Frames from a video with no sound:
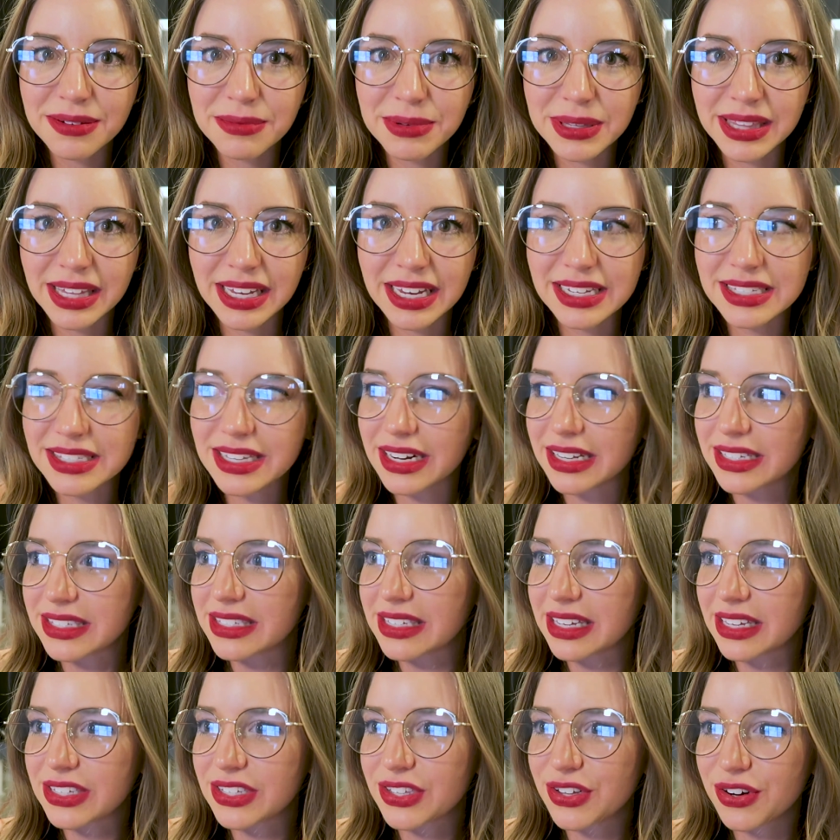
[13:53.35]
I mean, like I said, it's
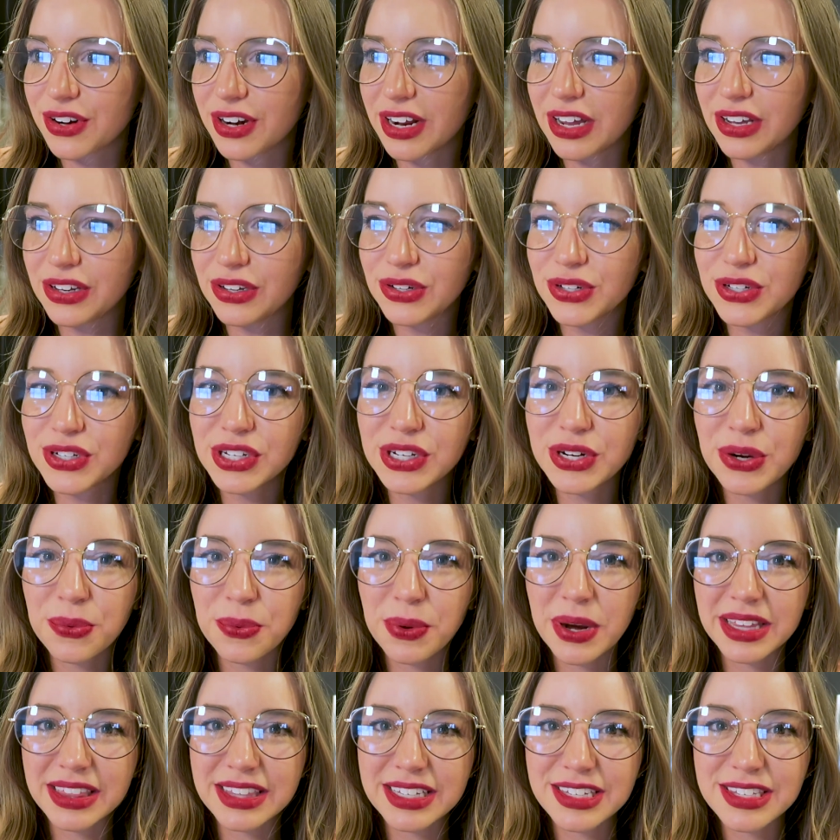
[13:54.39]
6:30. I usually don't
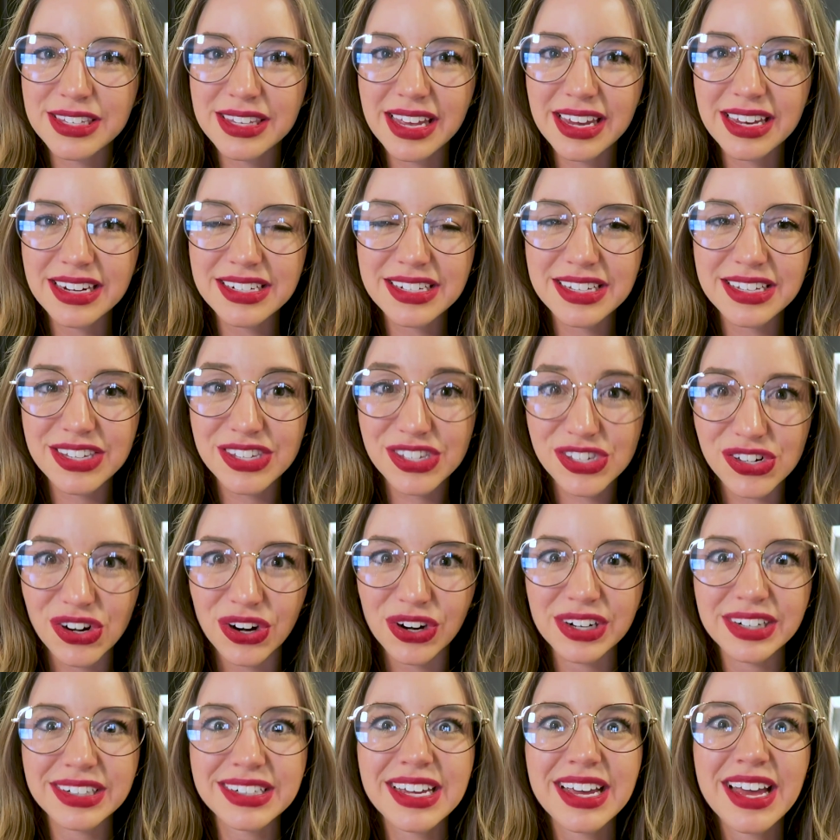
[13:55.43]
wait this late to
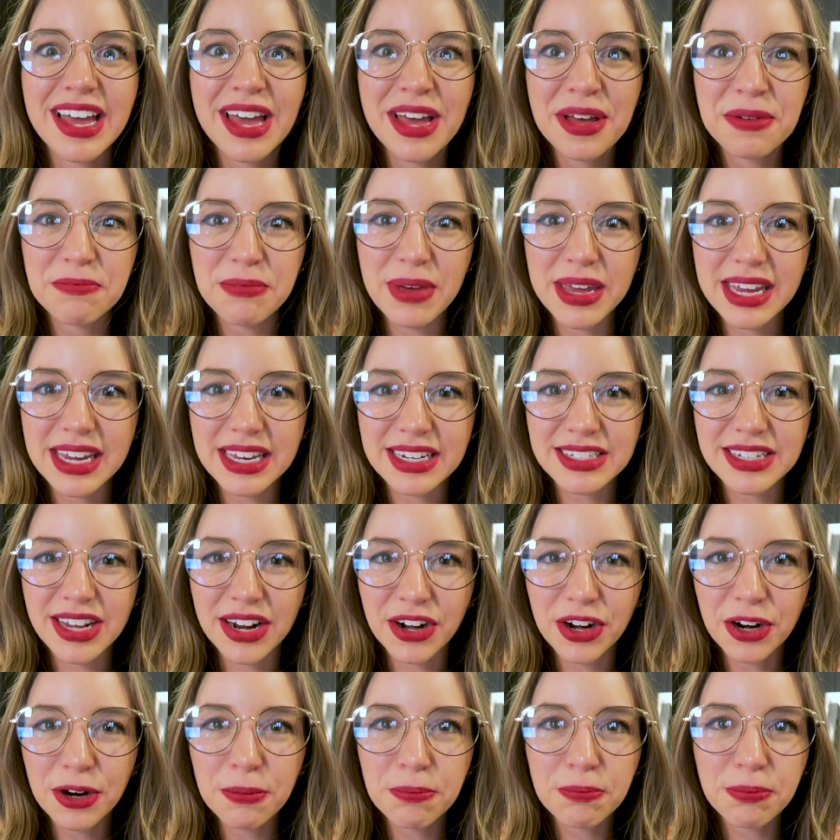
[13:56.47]
start making
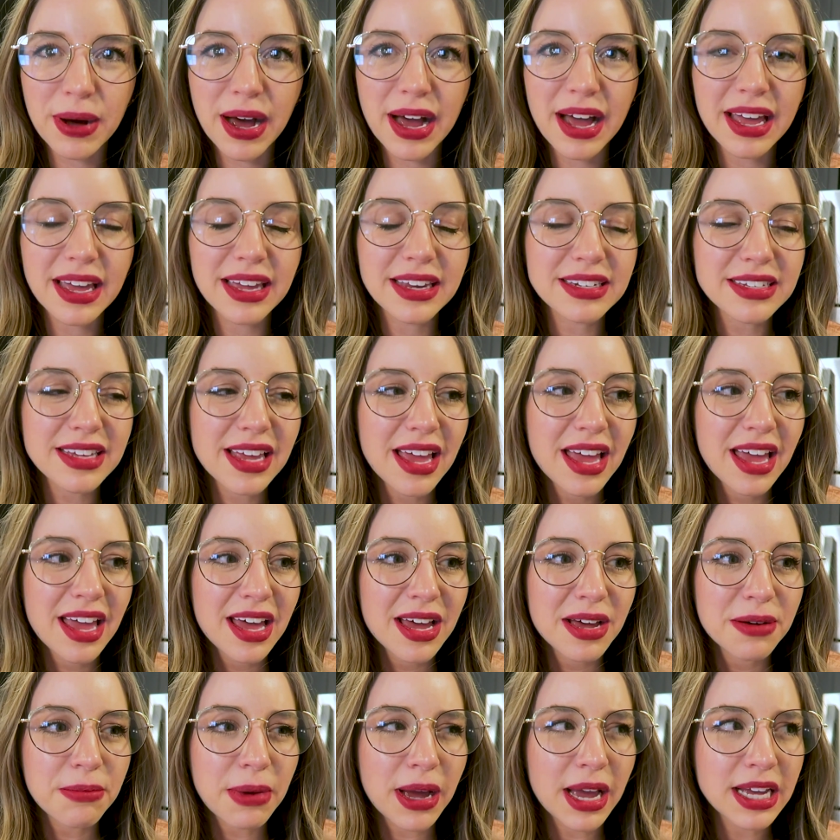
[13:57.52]
dinner, but
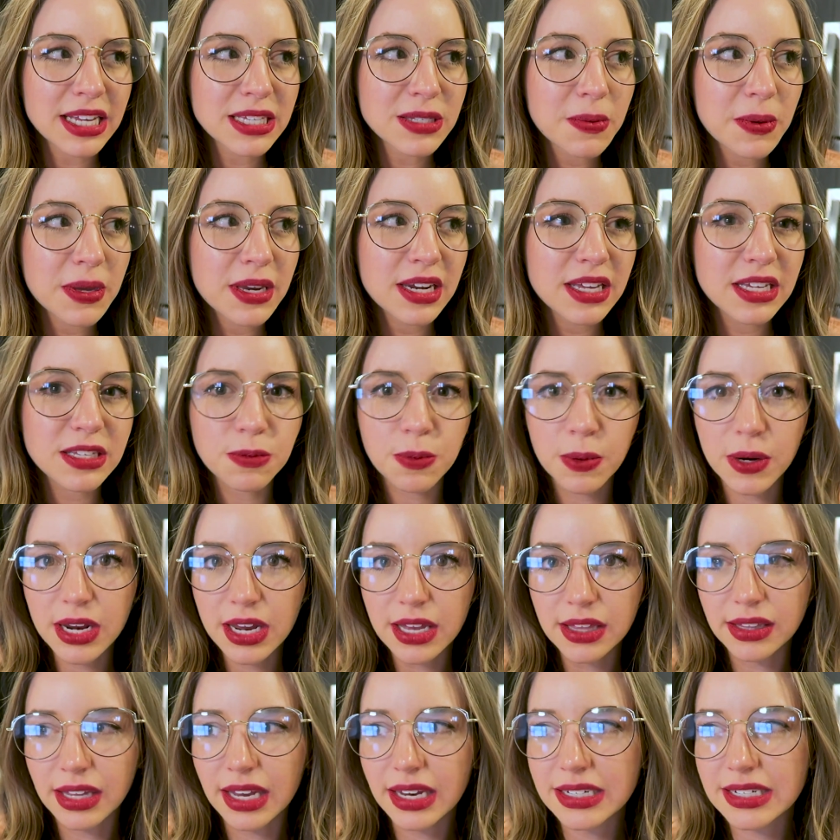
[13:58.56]
my husband is
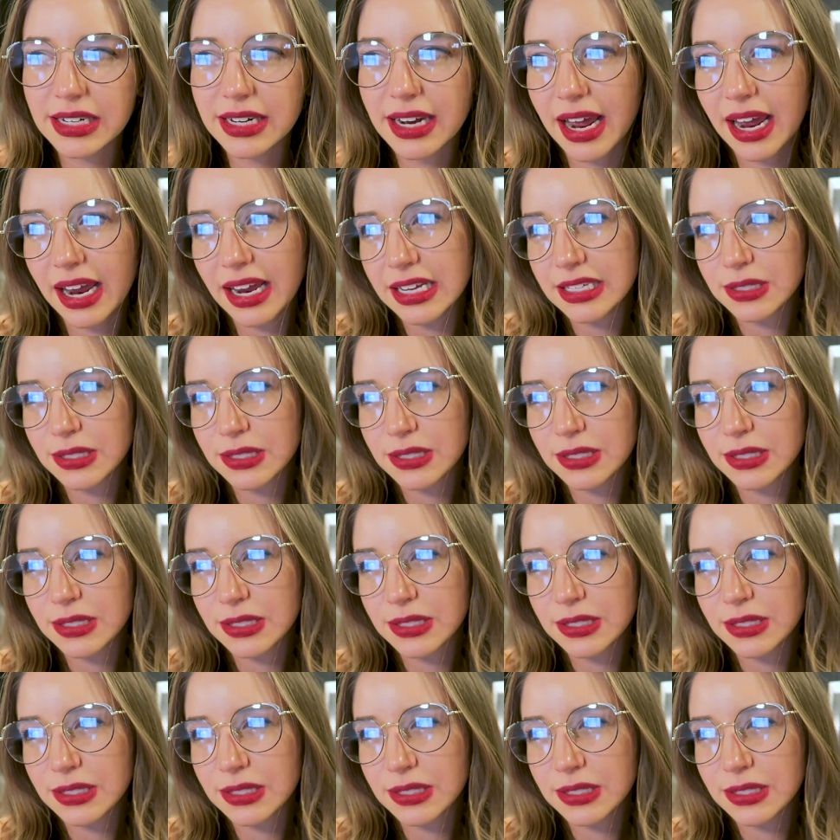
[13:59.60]
working late today.